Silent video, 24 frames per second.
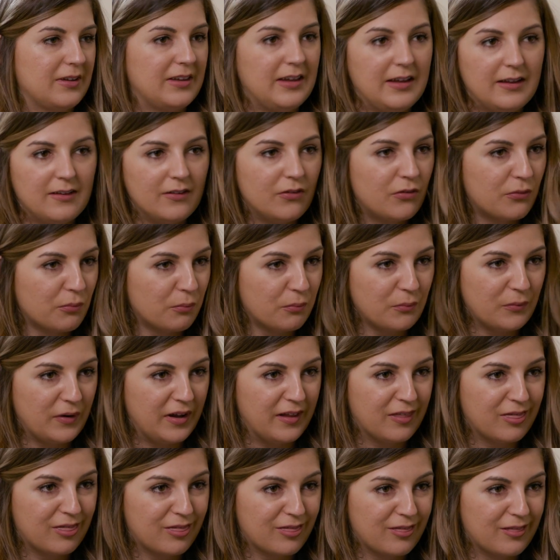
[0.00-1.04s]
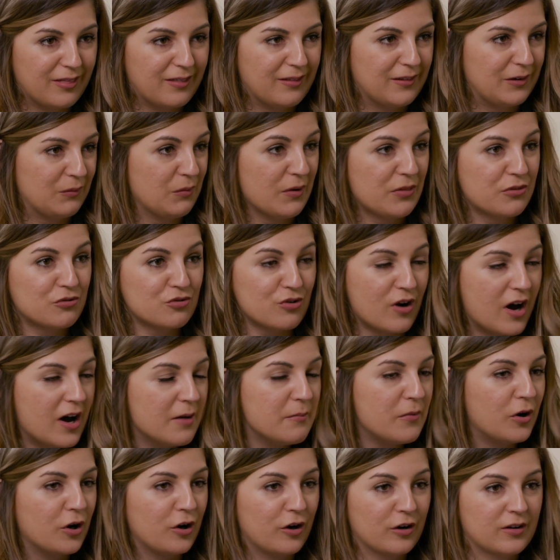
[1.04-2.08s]
kids with
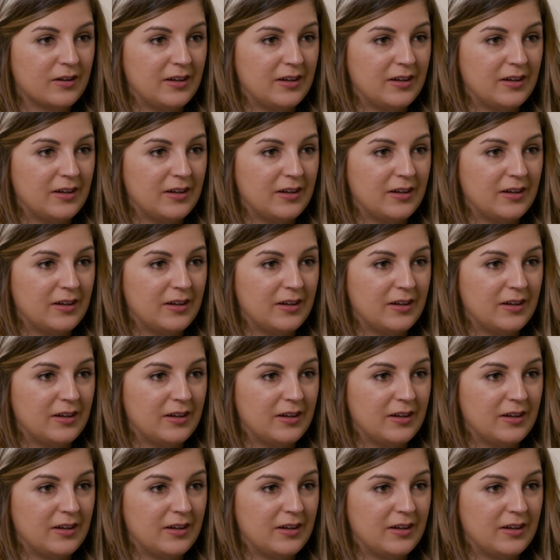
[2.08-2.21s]
trauma or